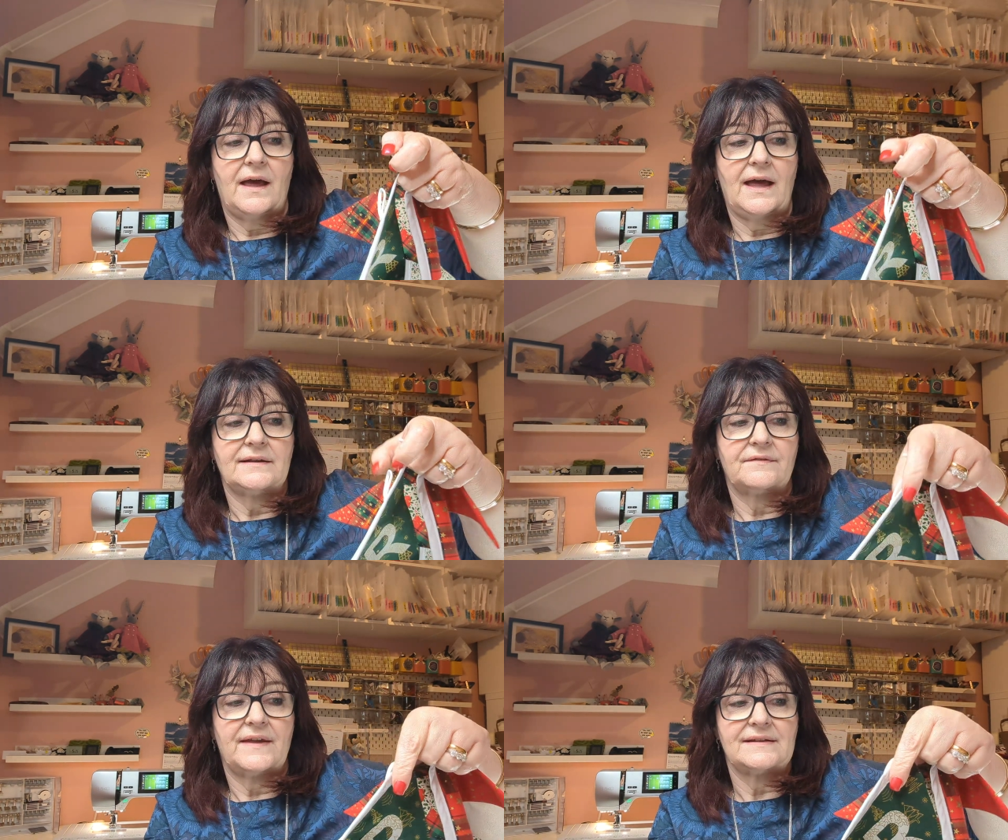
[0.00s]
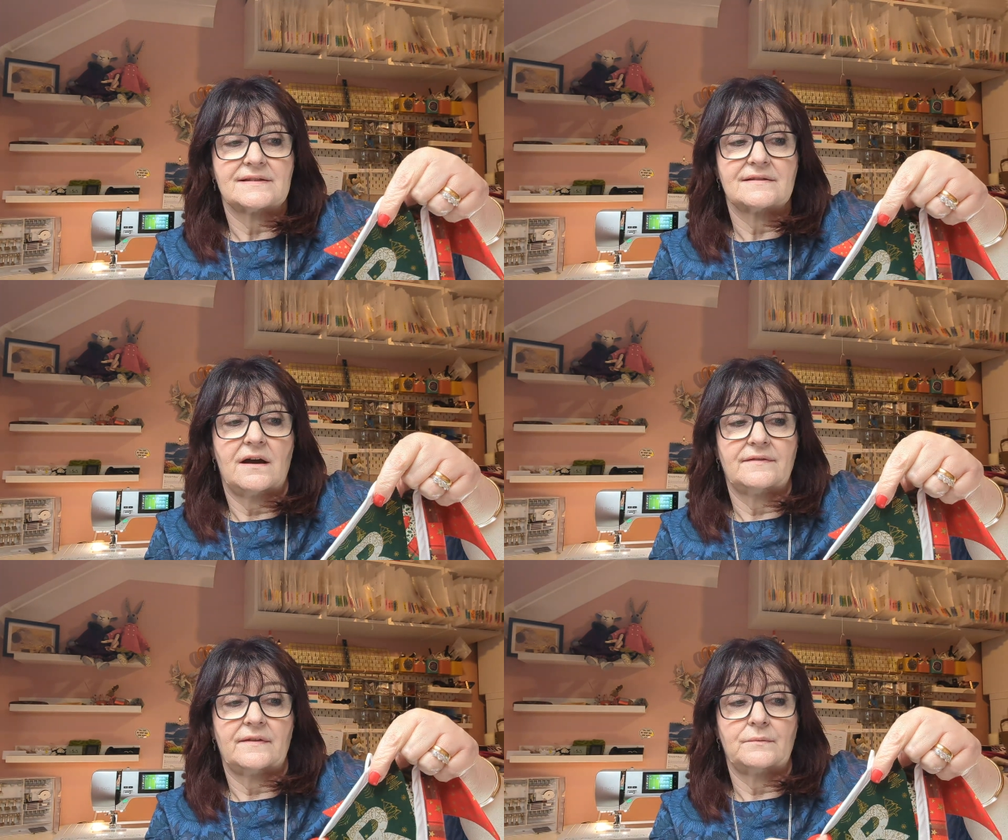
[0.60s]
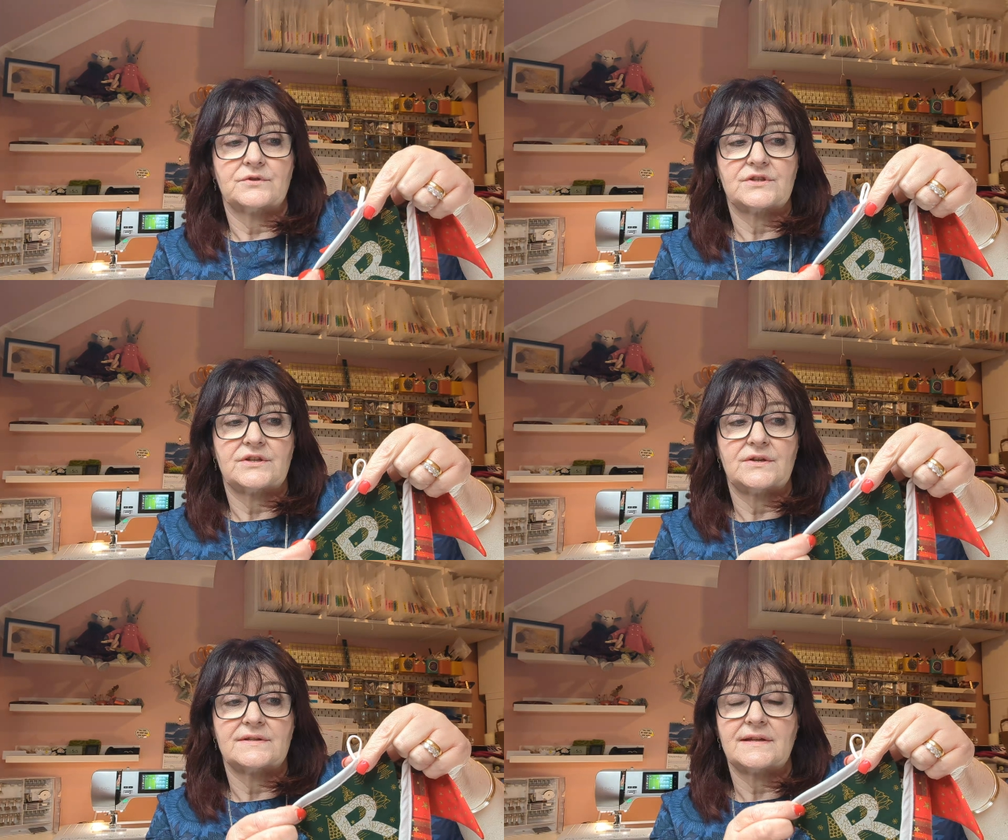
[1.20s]
and if they decide that they want
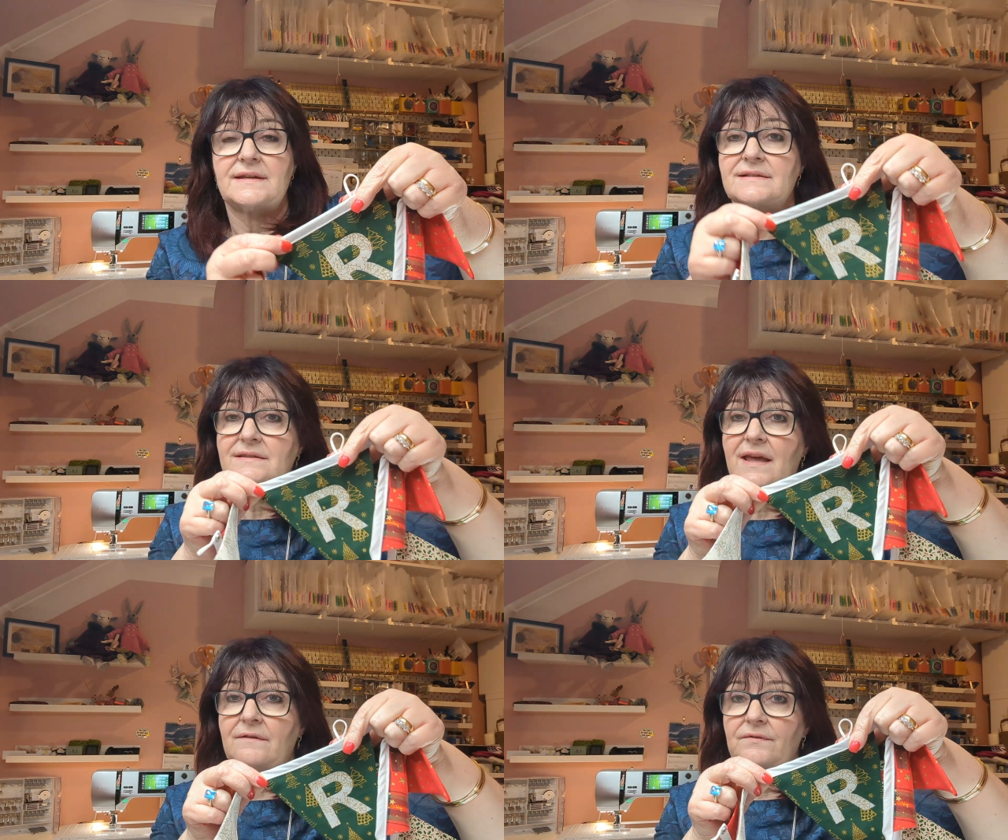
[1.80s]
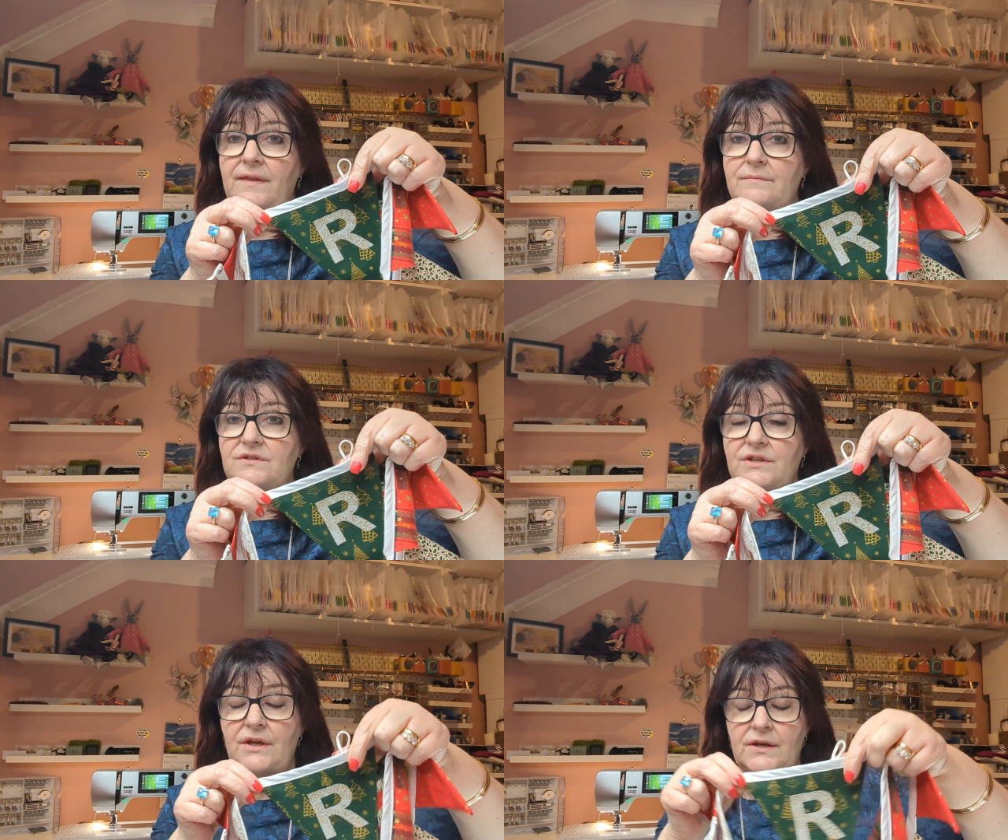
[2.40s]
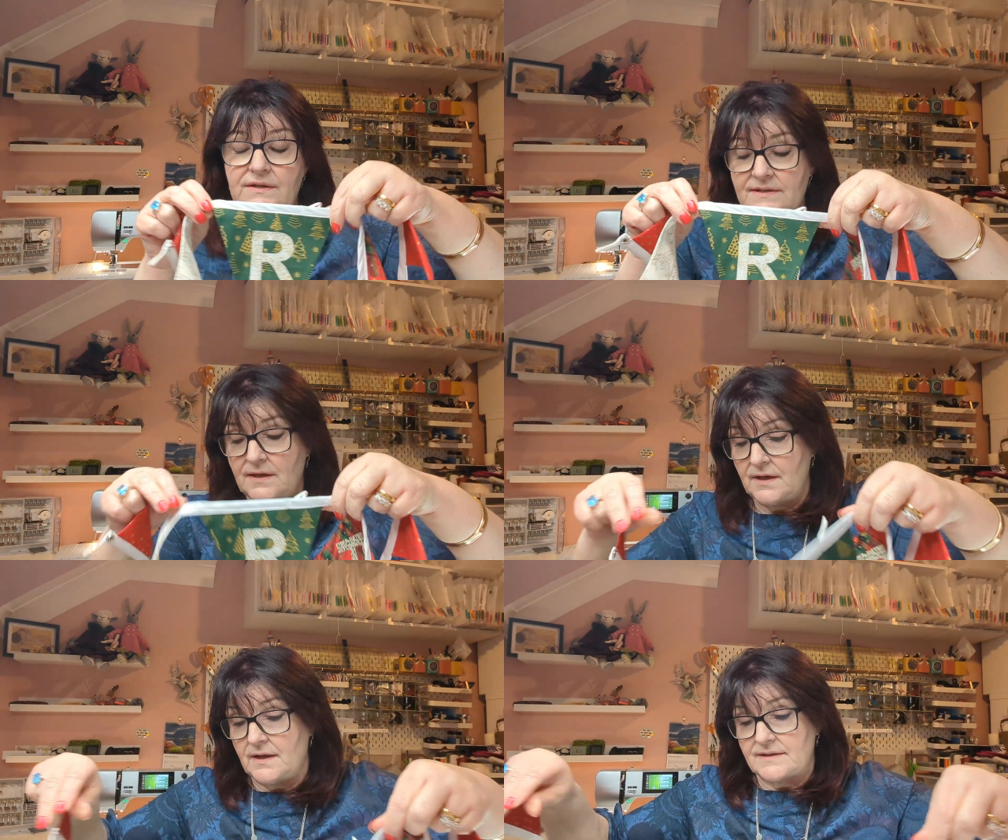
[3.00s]
to use it, it's there for them to use.
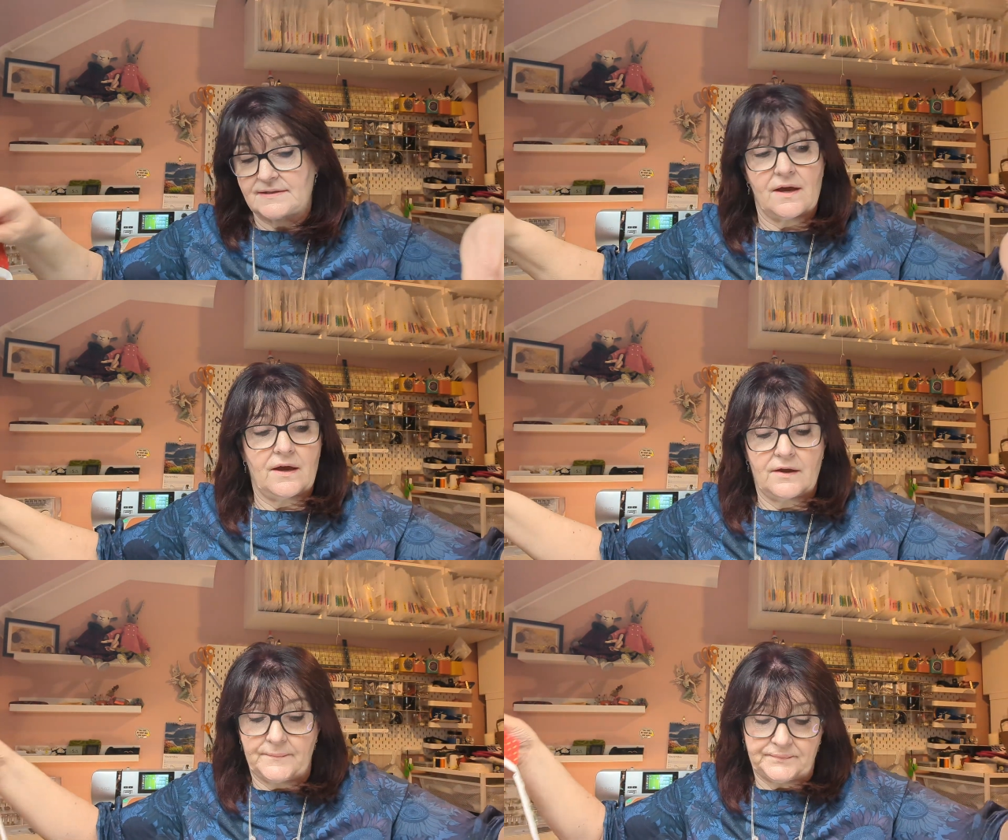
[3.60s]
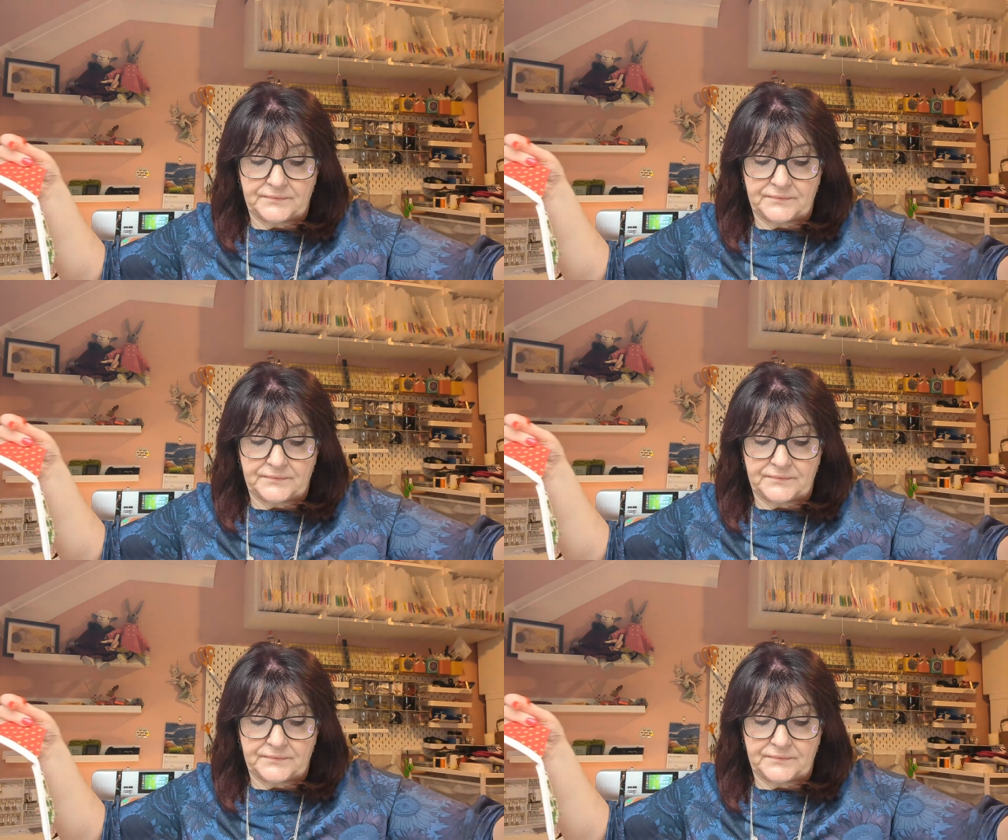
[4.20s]
So